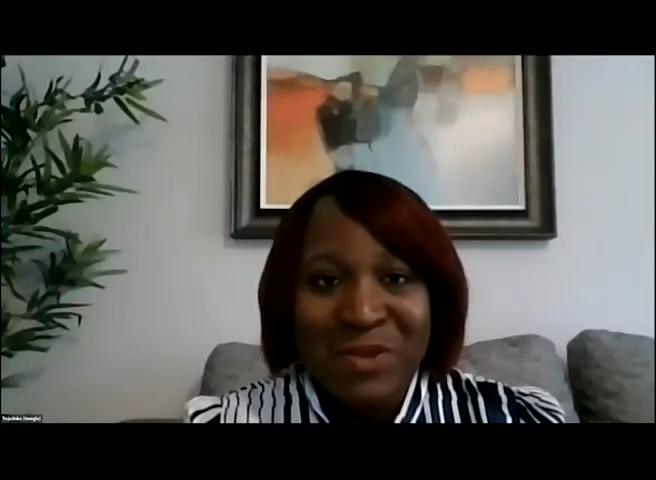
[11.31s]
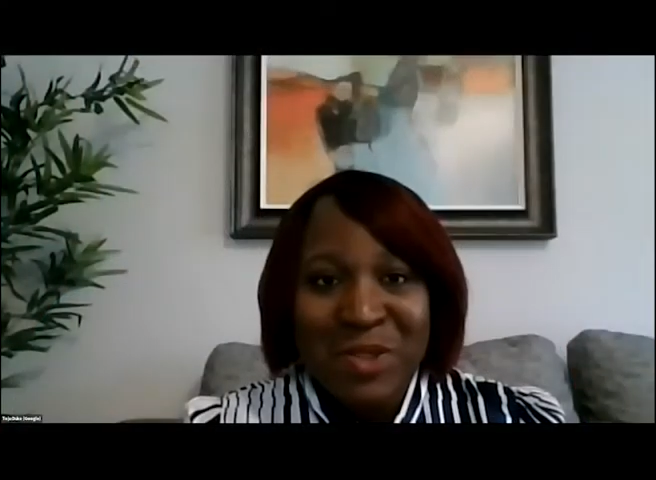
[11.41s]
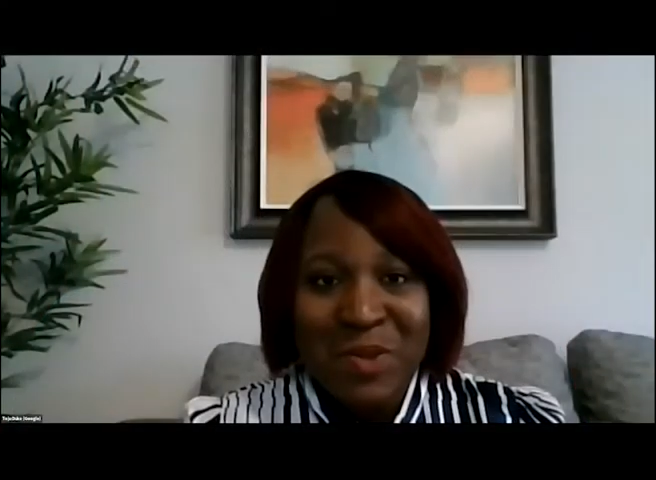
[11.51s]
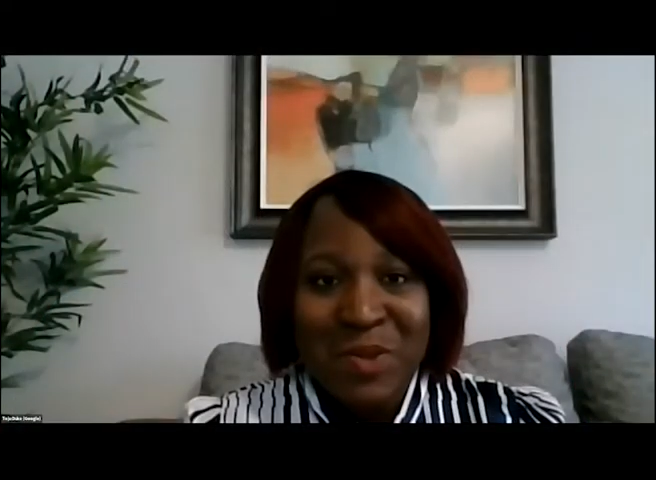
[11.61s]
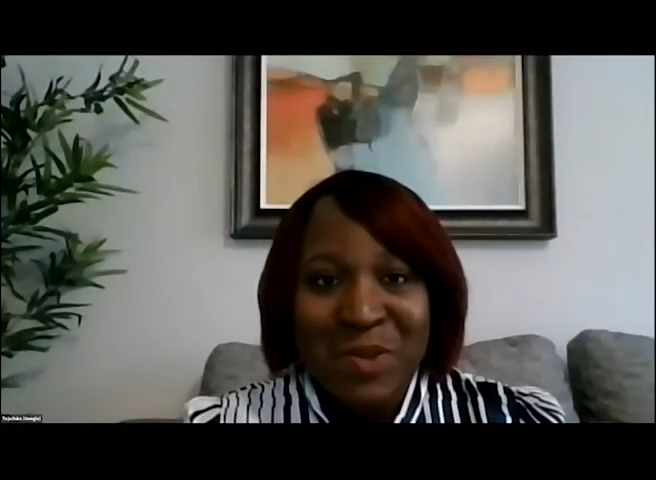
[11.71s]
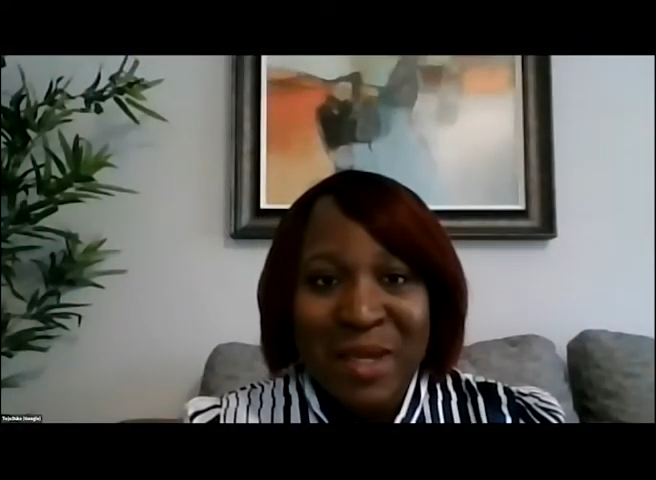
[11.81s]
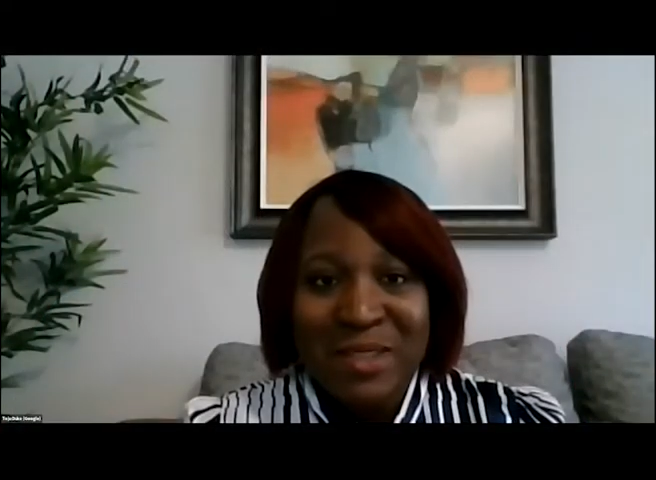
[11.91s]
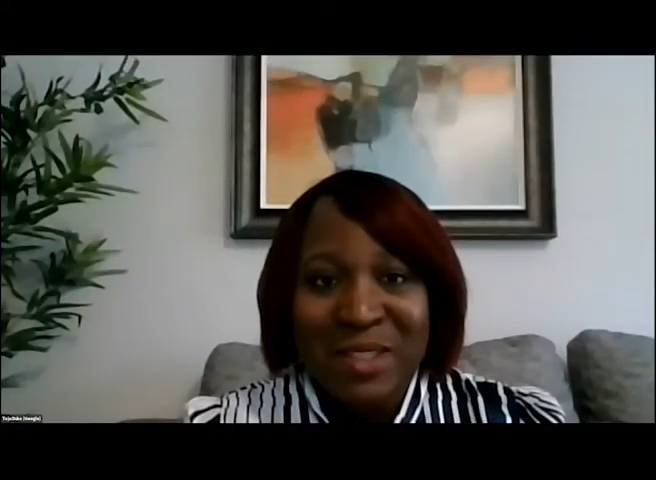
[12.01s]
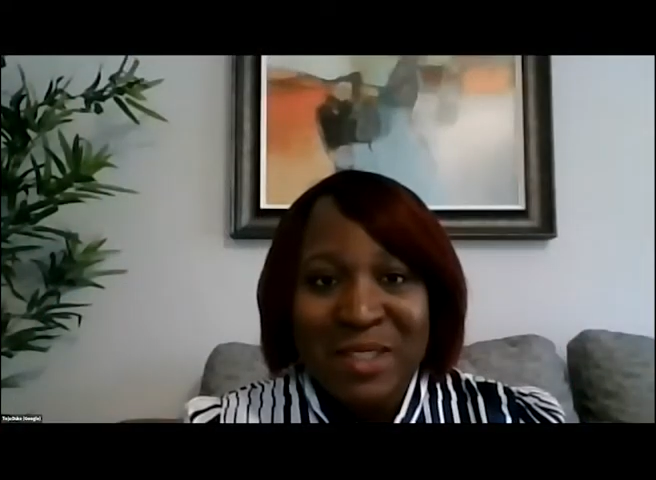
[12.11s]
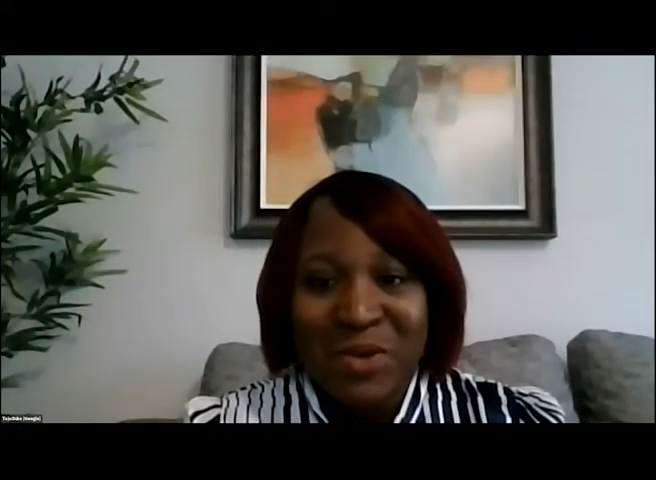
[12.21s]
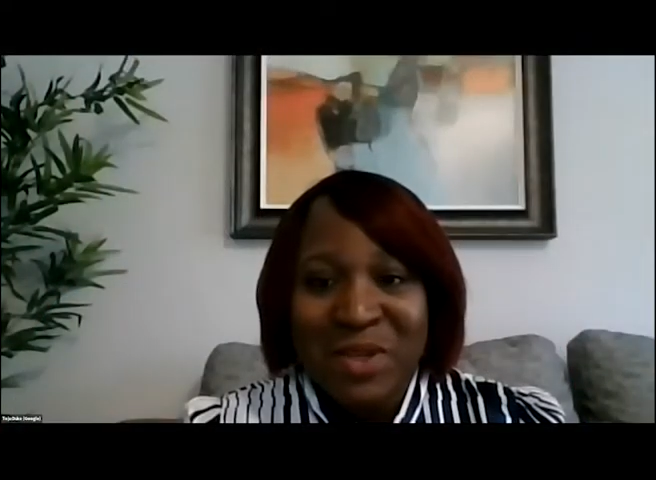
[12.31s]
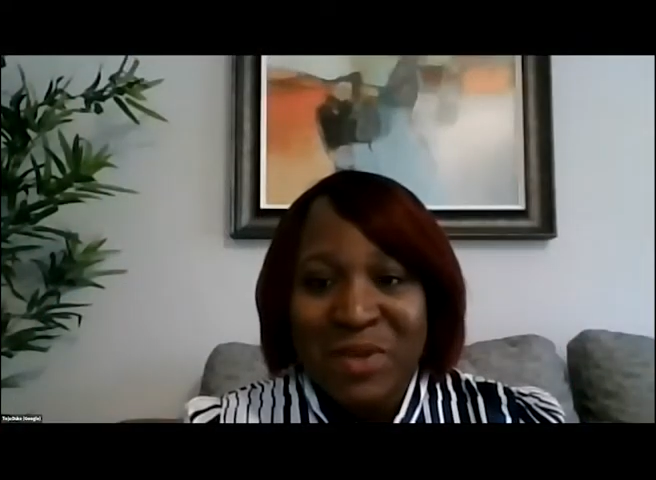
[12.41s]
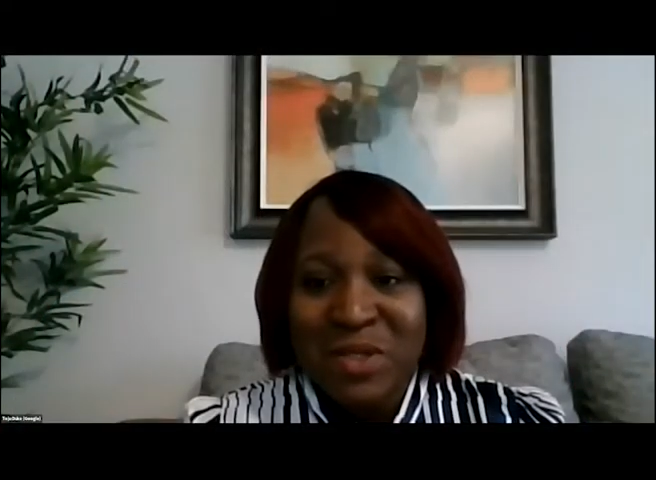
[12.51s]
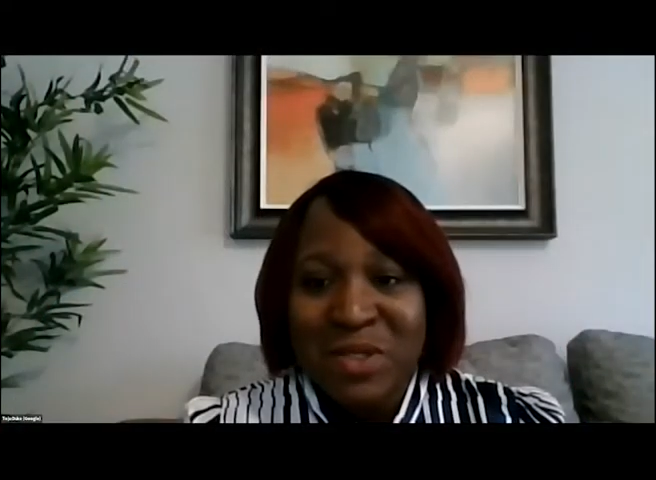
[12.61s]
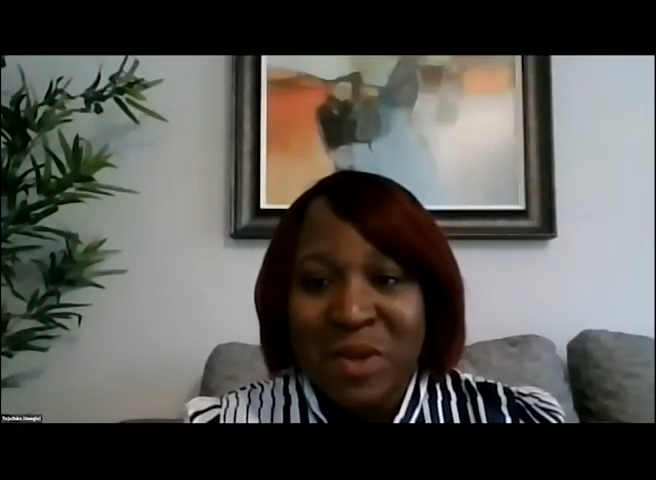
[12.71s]
Do you mind, you know,
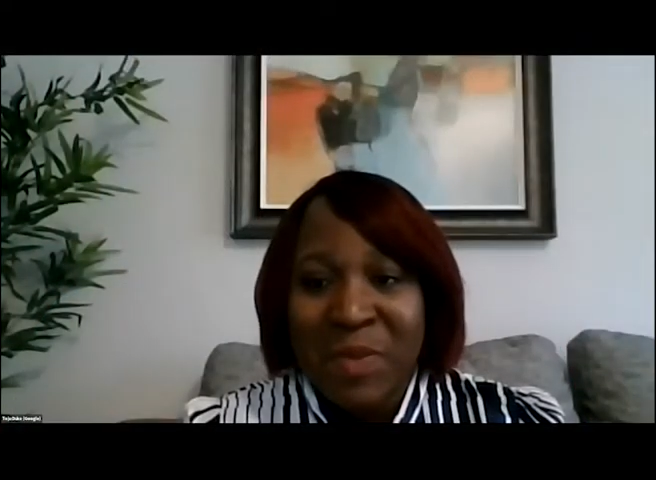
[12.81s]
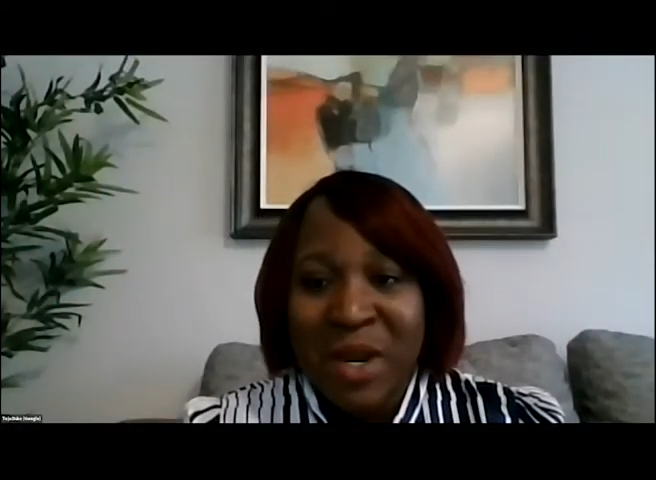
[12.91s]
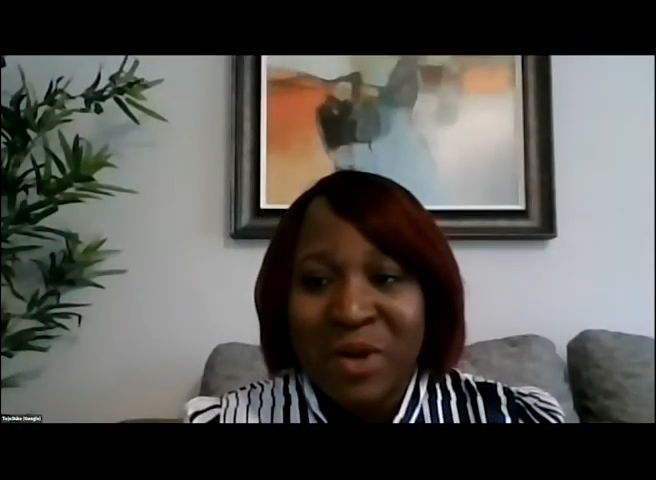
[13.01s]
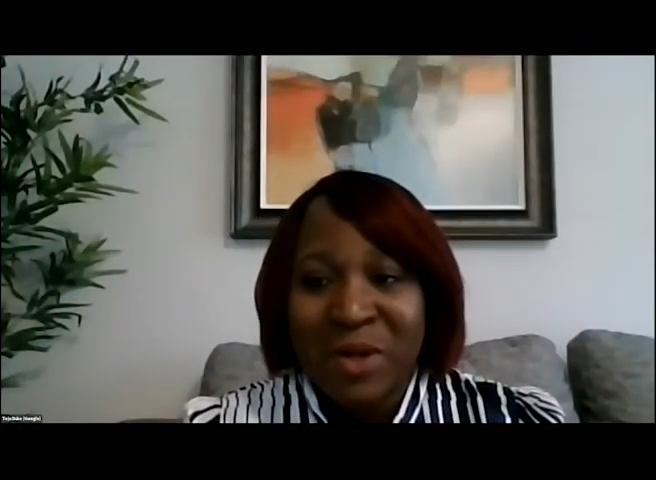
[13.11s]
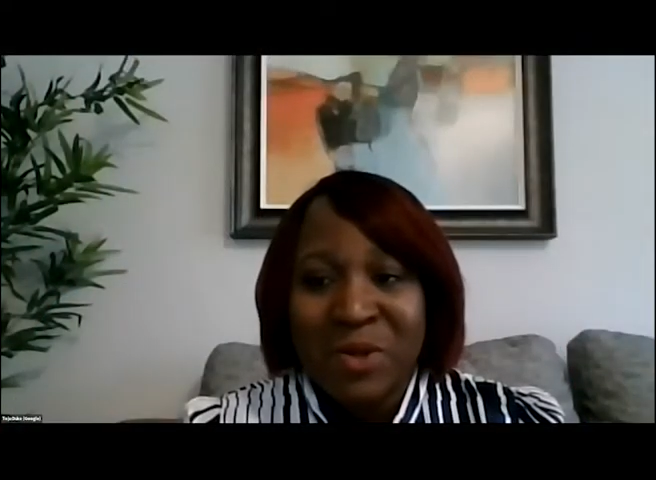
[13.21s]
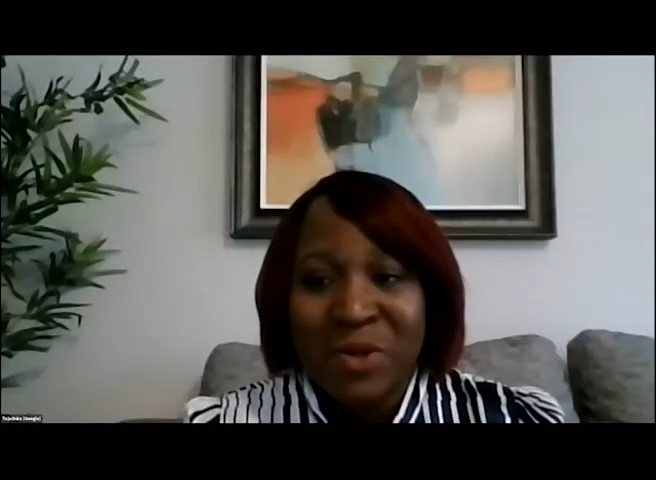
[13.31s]
giving us some background